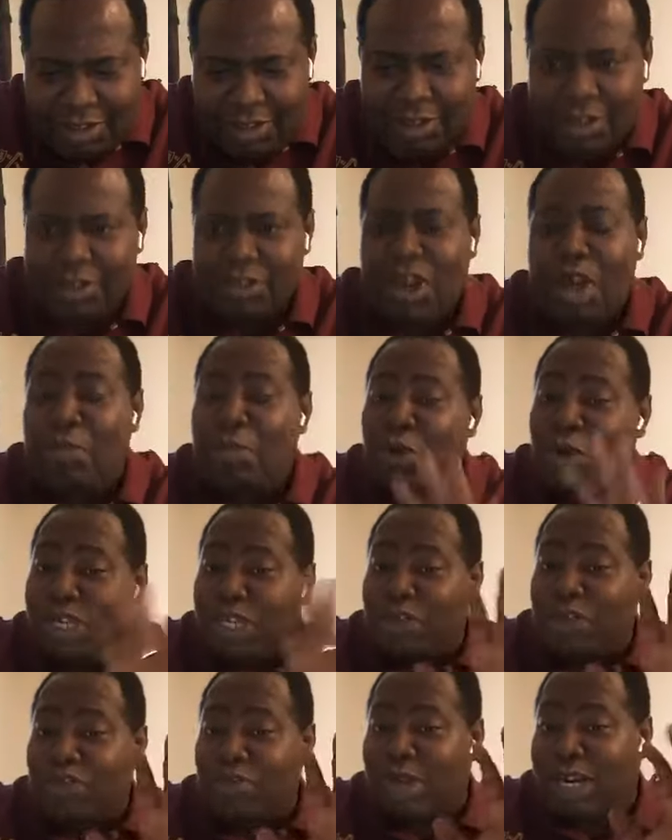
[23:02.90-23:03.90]
So I
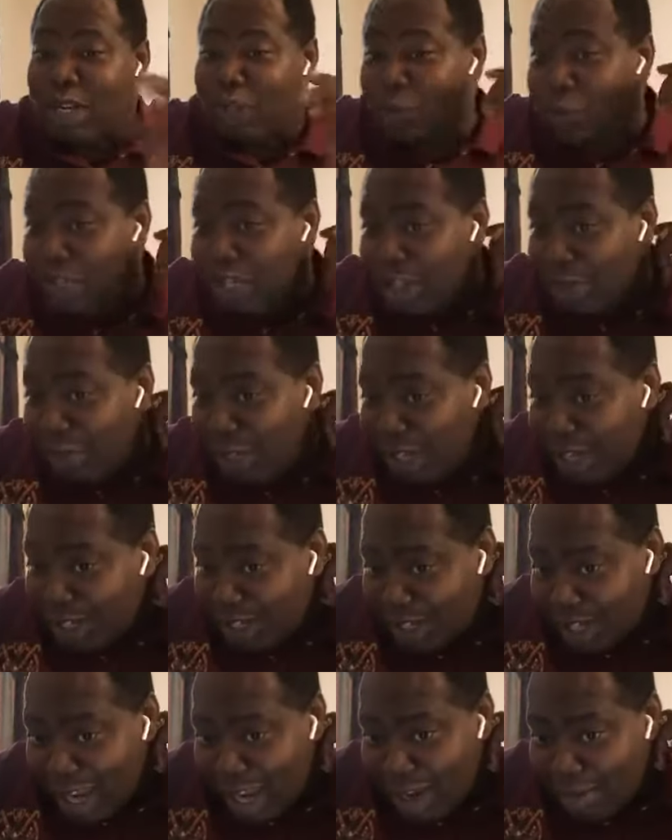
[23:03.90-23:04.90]
apologize for everybody. I told you in the
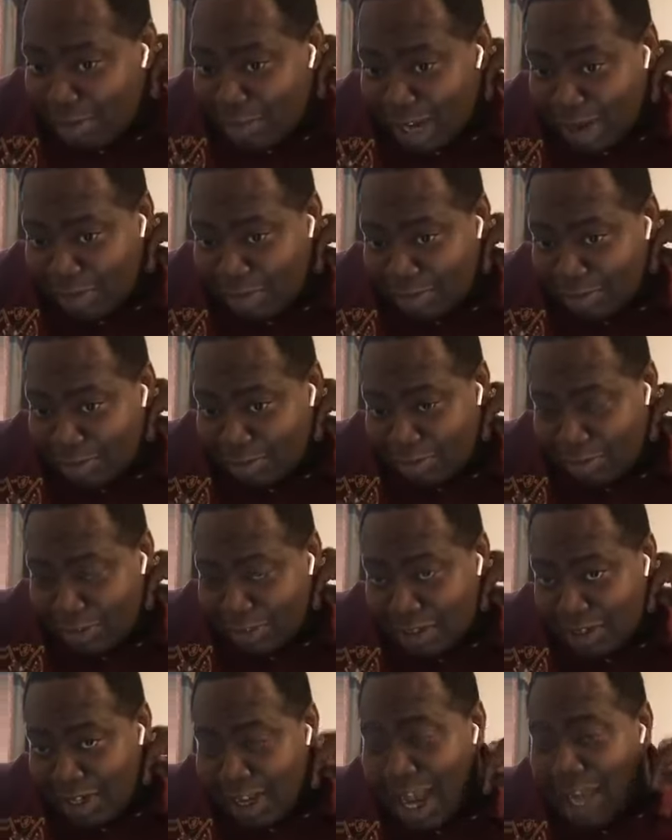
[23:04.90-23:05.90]
beginning, I'm
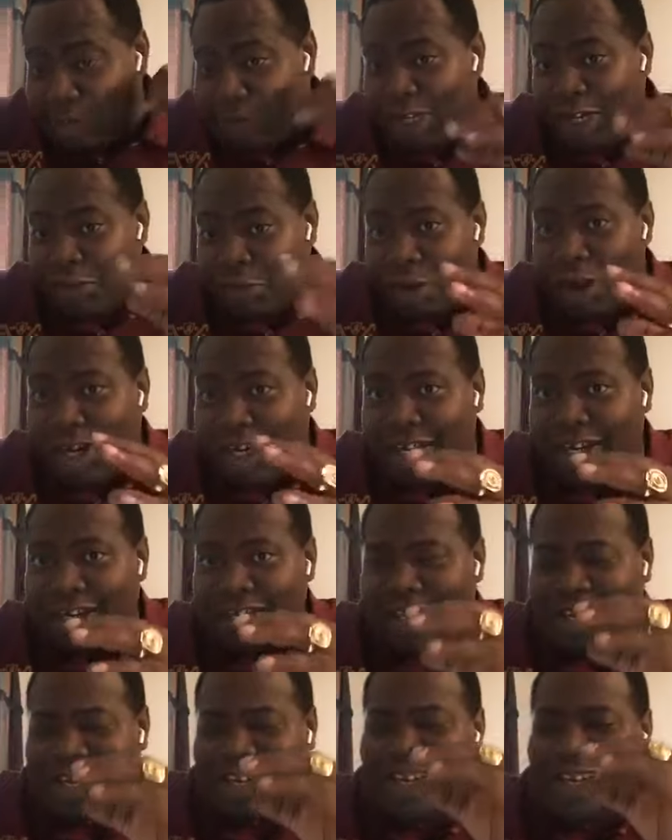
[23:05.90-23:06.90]
actually
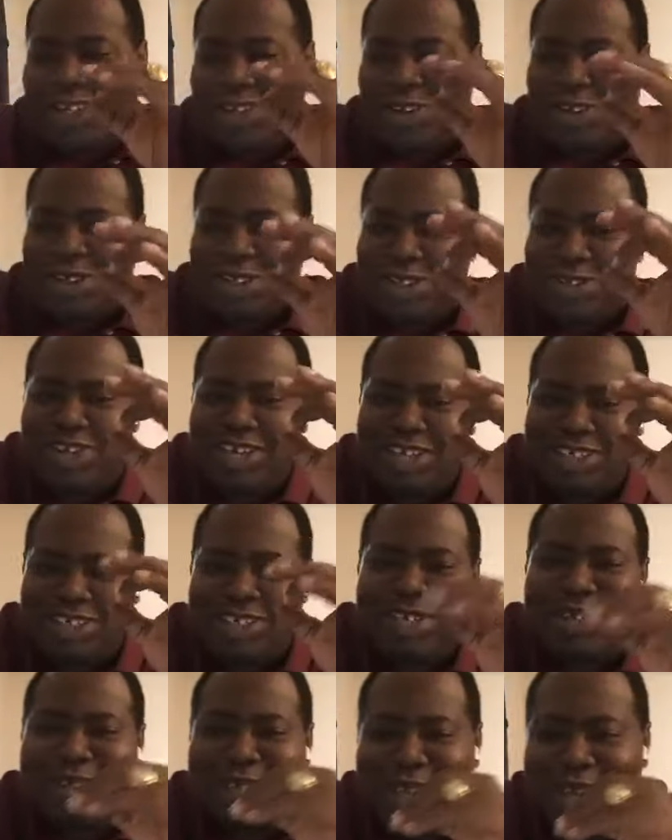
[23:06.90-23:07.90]
working and talking to you at the
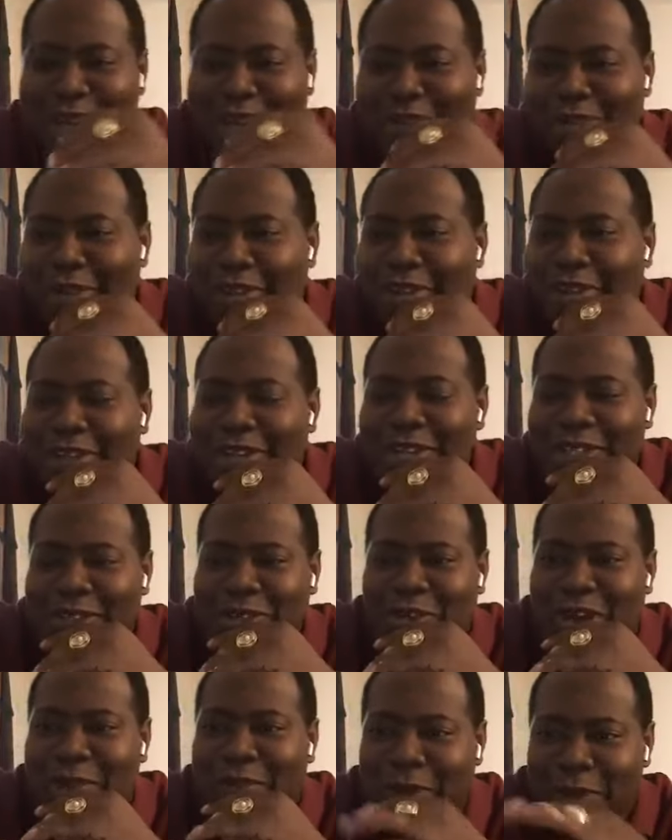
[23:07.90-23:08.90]
same time.
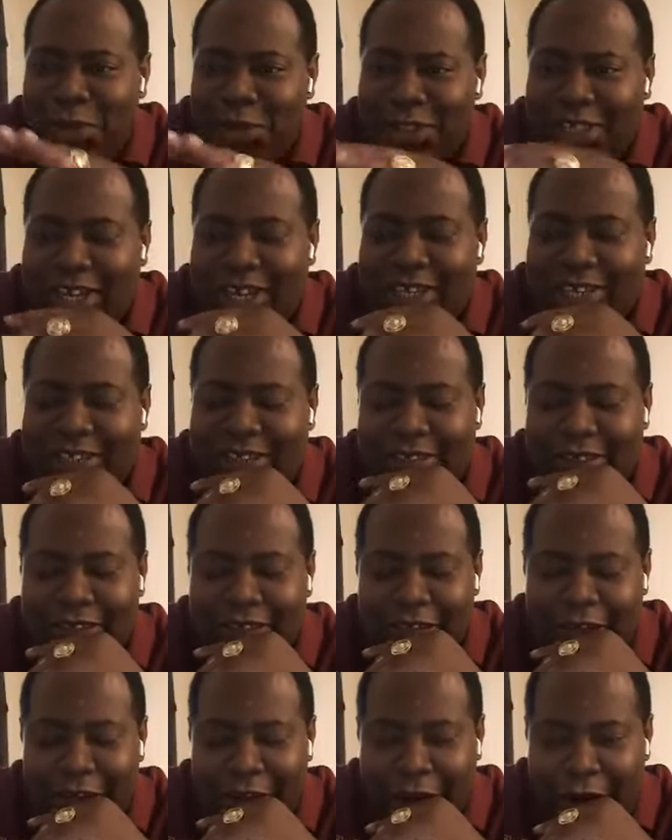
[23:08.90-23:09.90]
So I apologize.
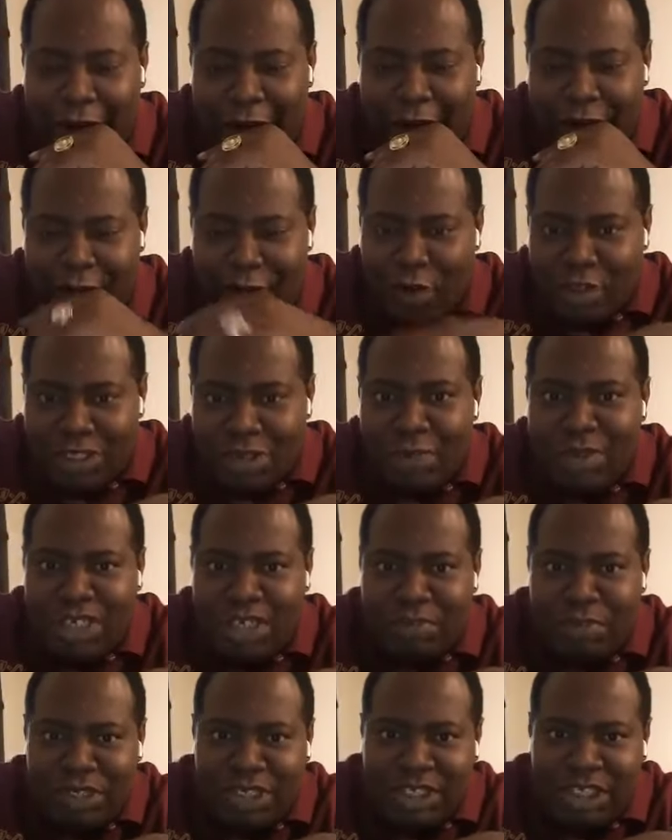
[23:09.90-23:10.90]
Folks are
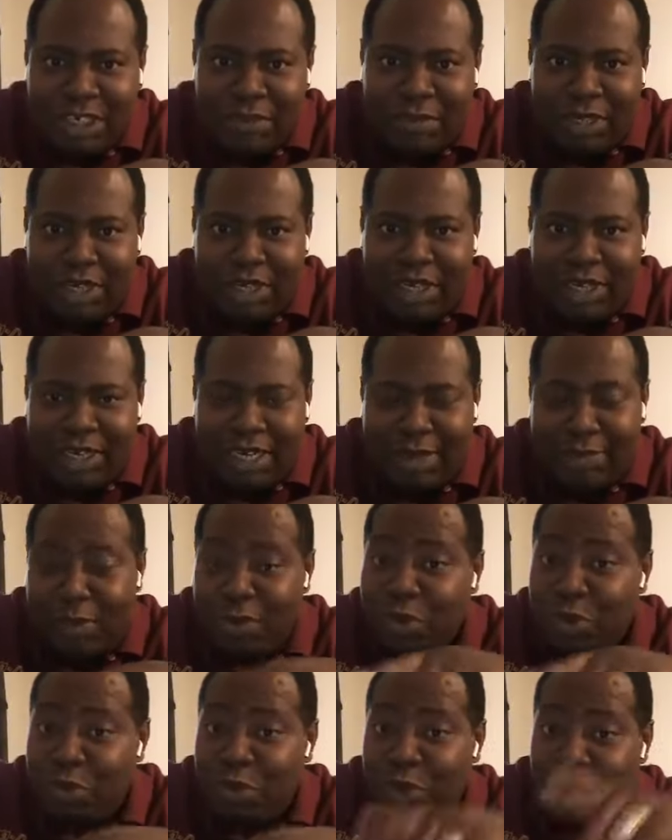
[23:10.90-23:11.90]
messaging me and I'm
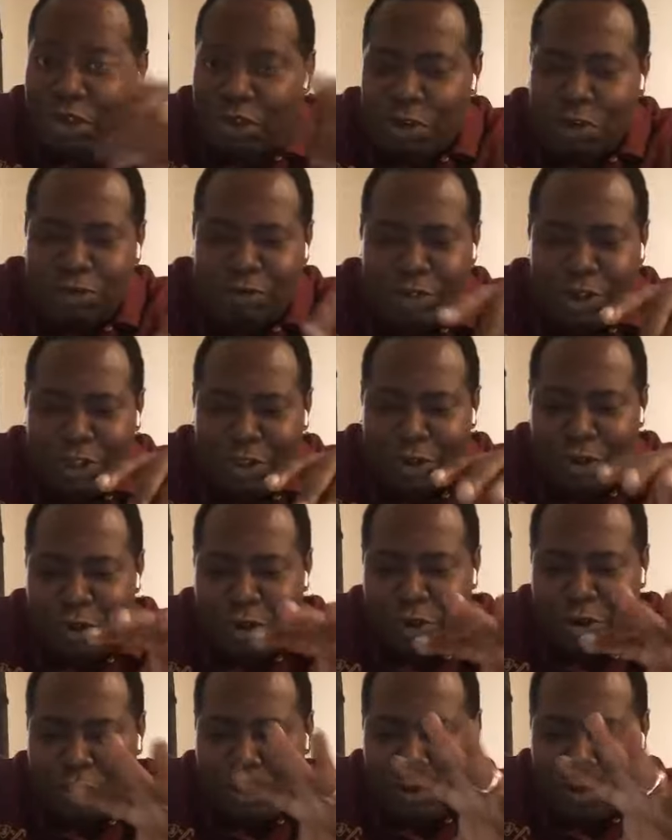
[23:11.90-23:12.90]
supposed to be on a conference
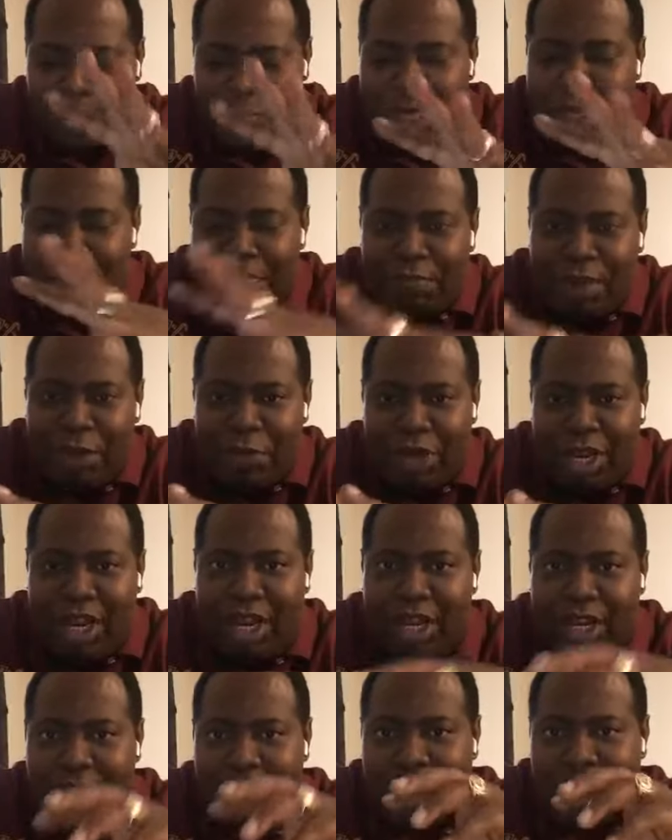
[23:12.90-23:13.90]
call, but we are
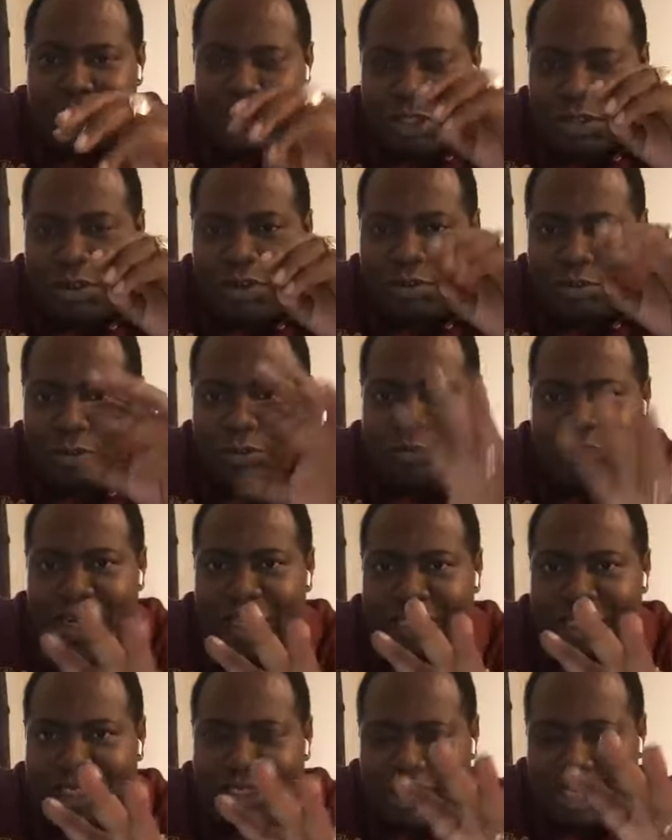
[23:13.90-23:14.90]
here. So we'll
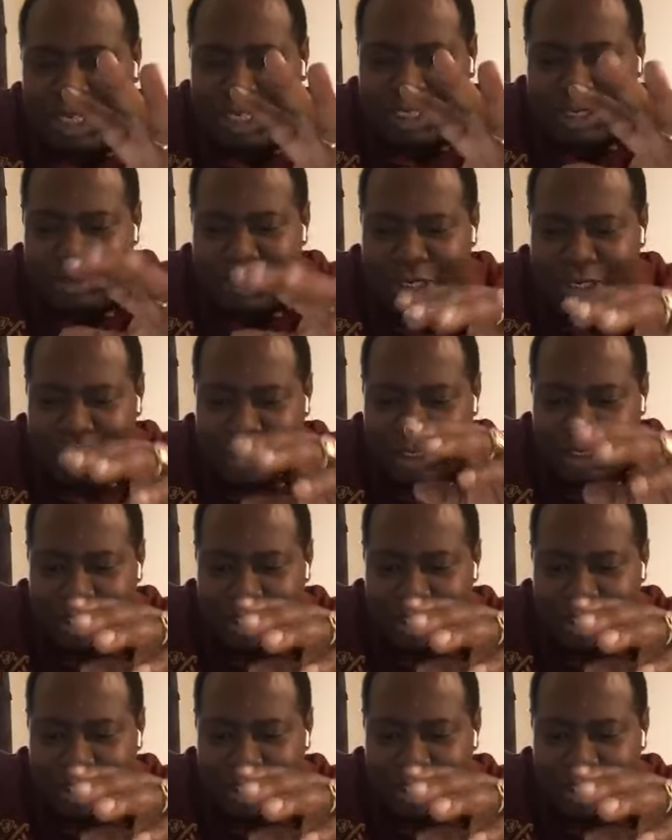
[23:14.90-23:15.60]
finish this in a little bit